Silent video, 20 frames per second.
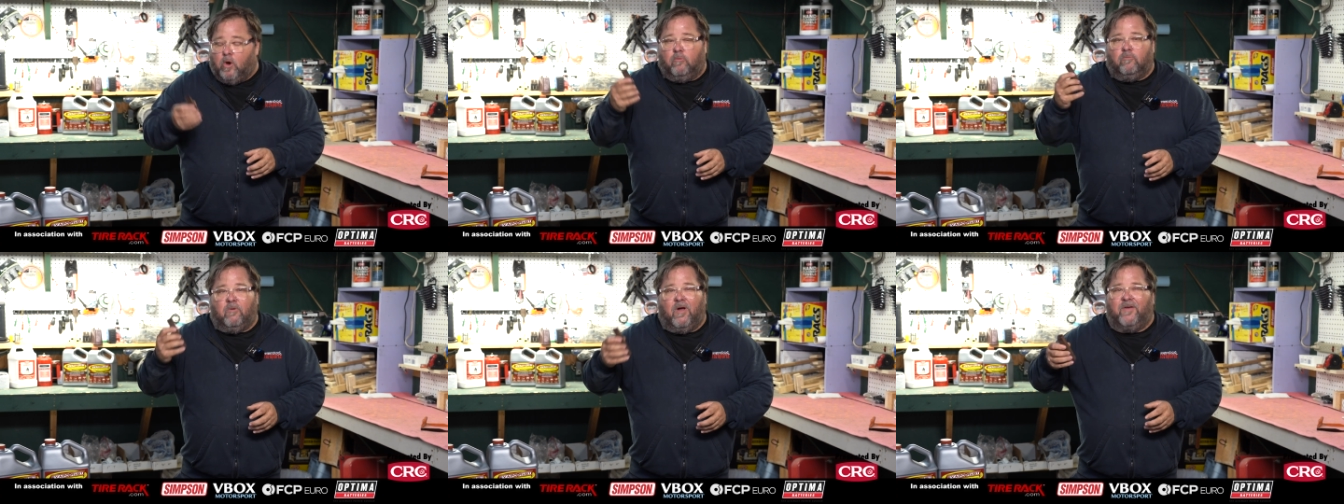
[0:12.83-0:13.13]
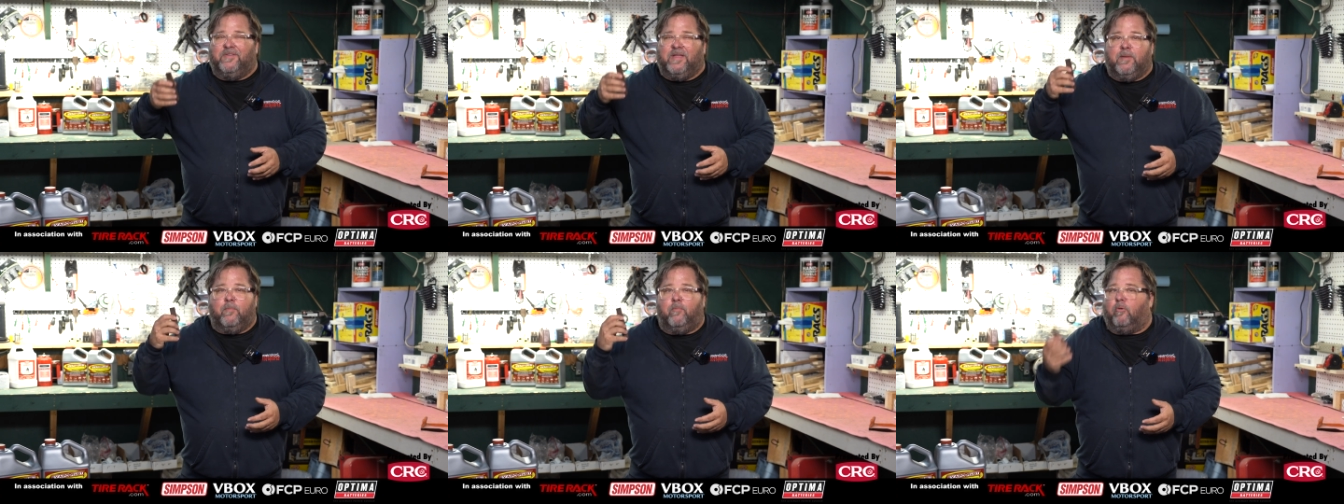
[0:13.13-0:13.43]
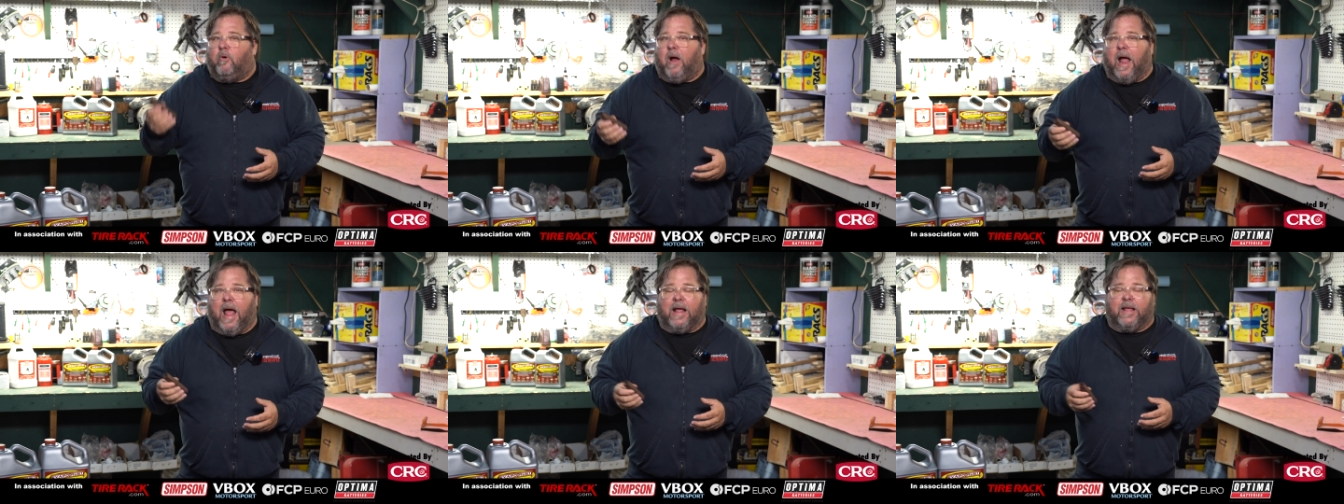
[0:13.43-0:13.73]
rusty
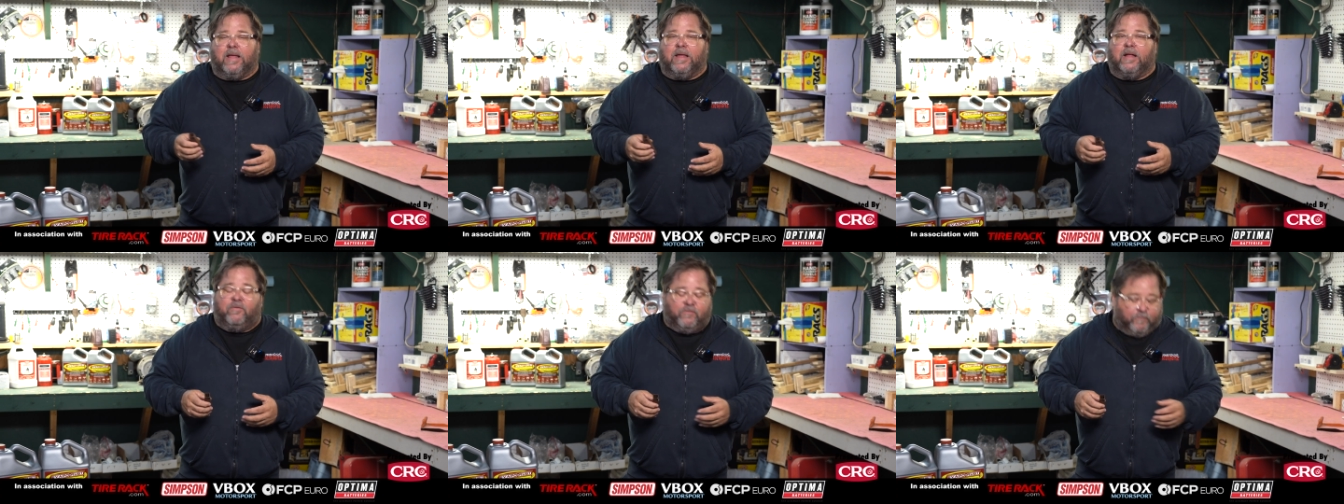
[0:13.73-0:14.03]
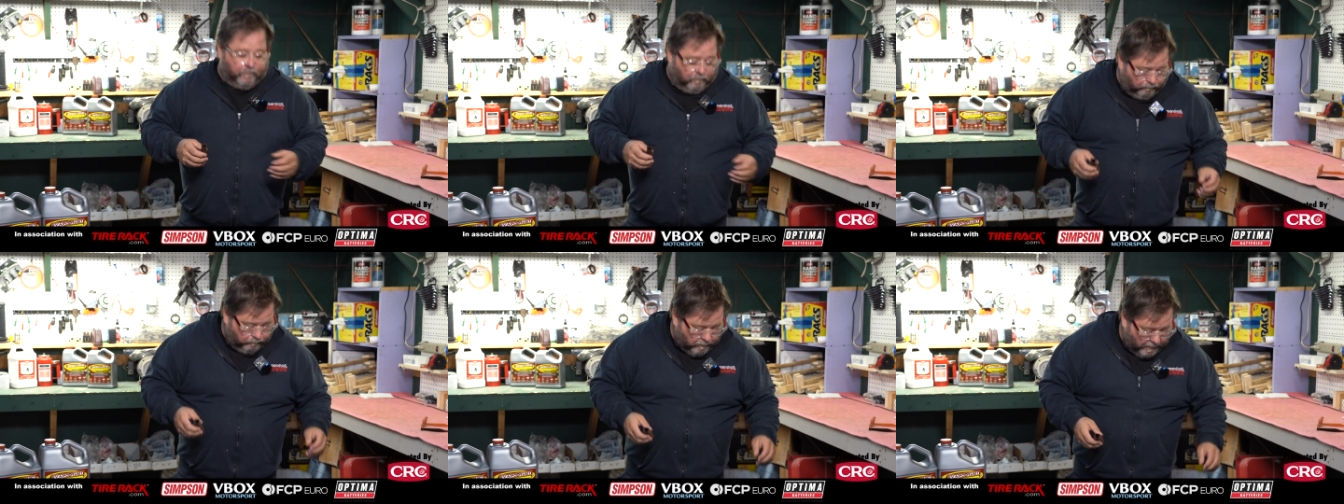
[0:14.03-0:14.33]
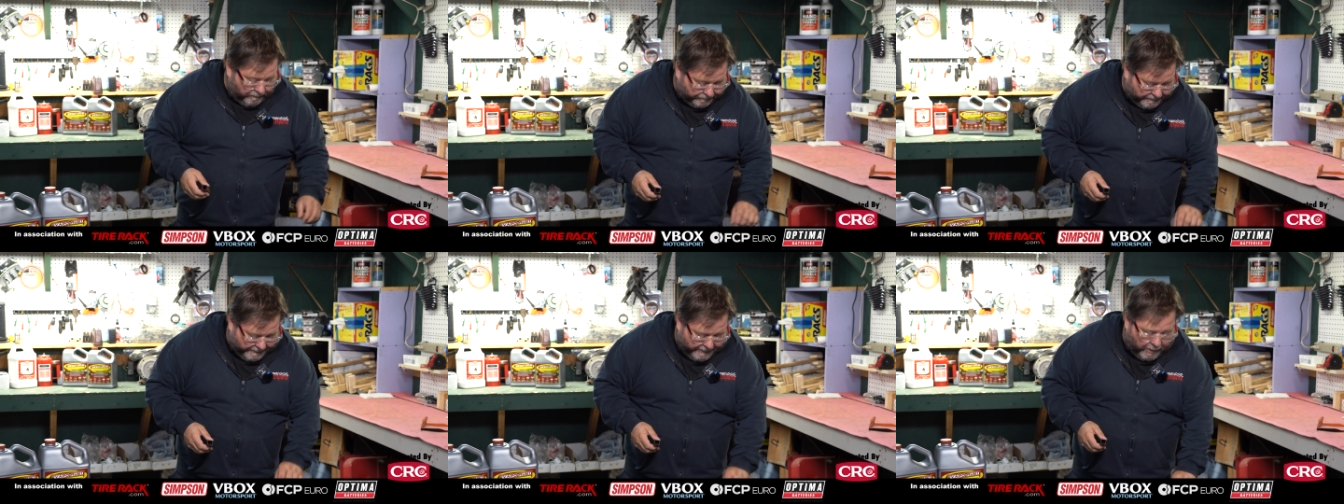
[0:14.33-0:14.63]
brackets,
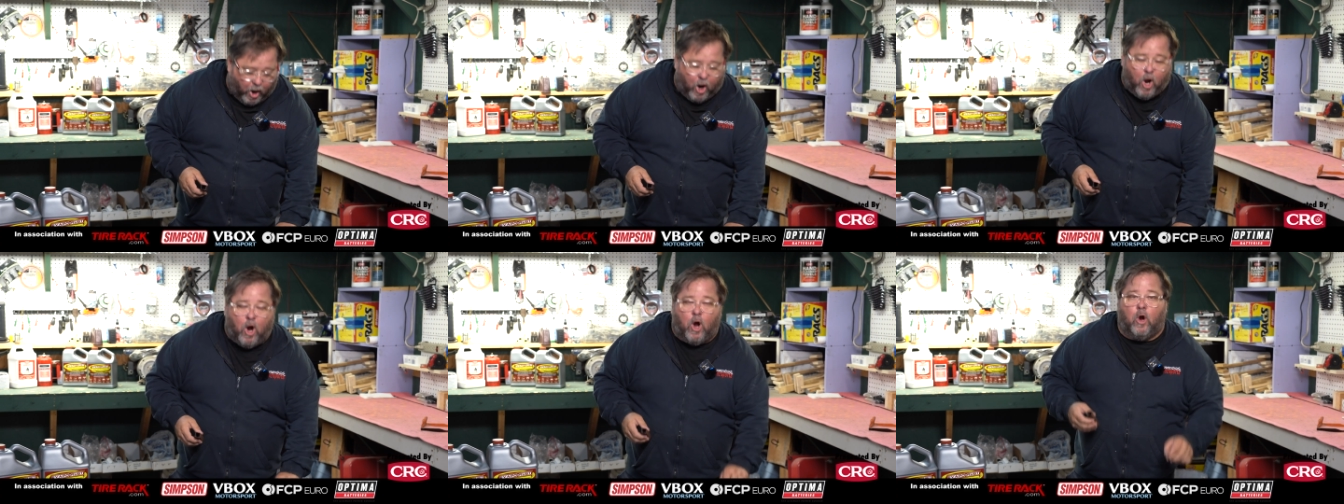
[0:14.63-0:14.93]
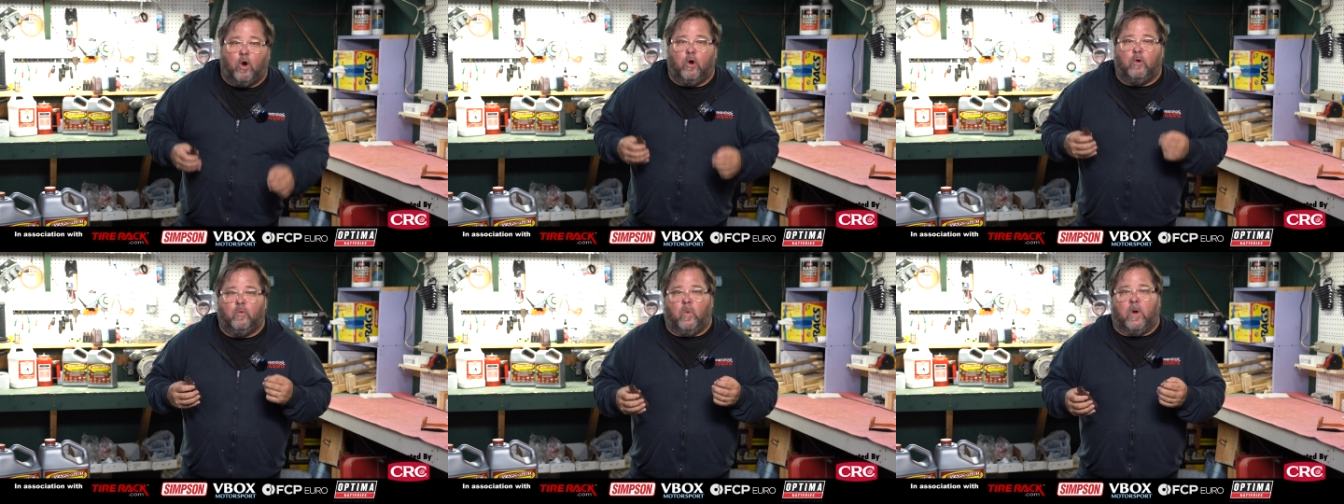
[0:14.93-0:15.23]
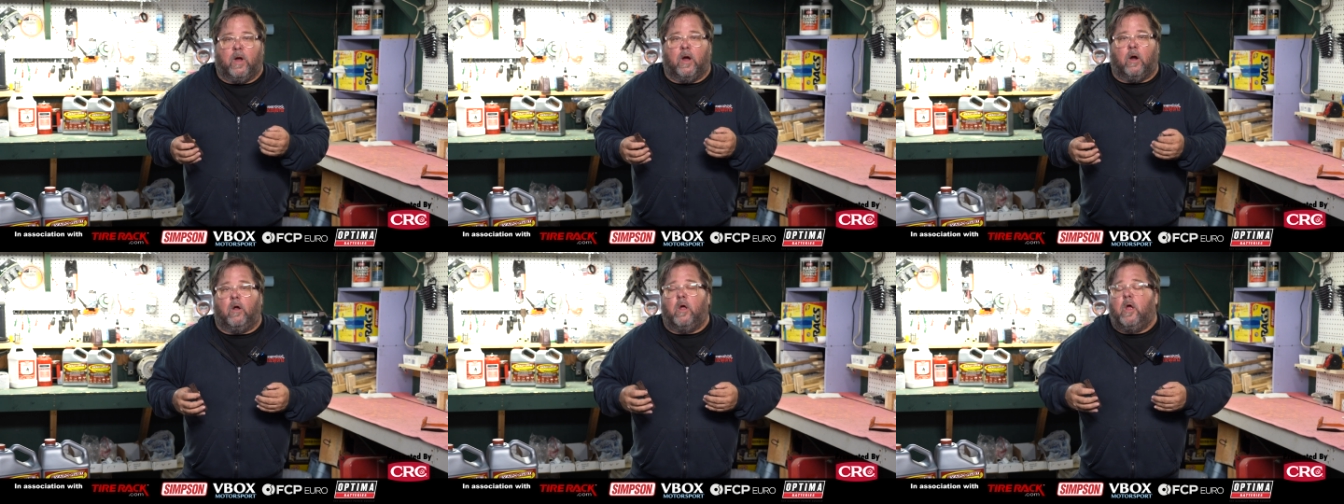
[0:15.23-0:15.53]
rusty
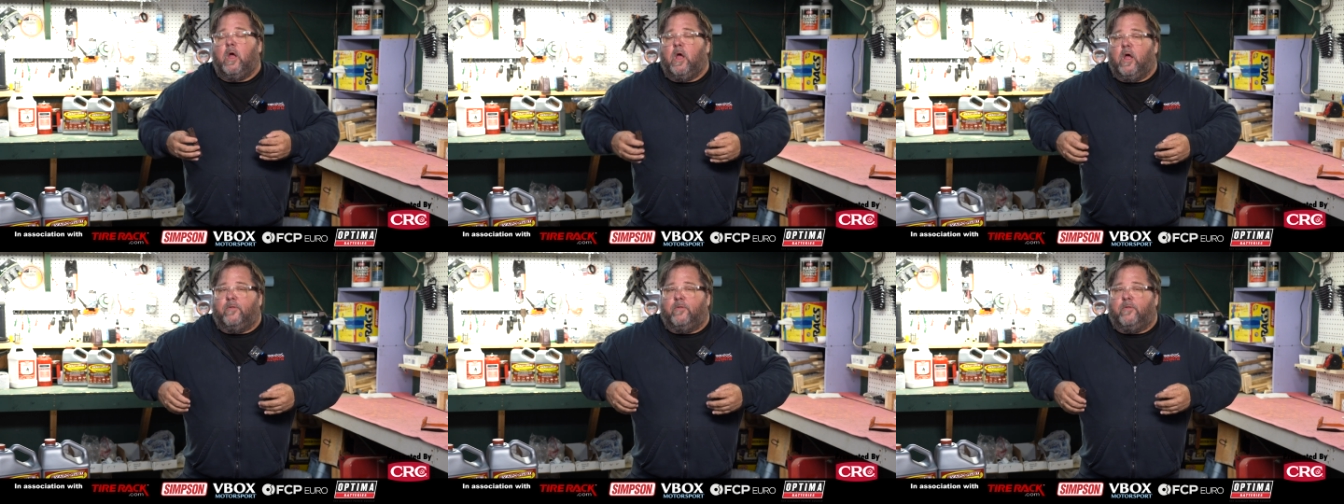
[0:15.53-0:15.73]
hardware,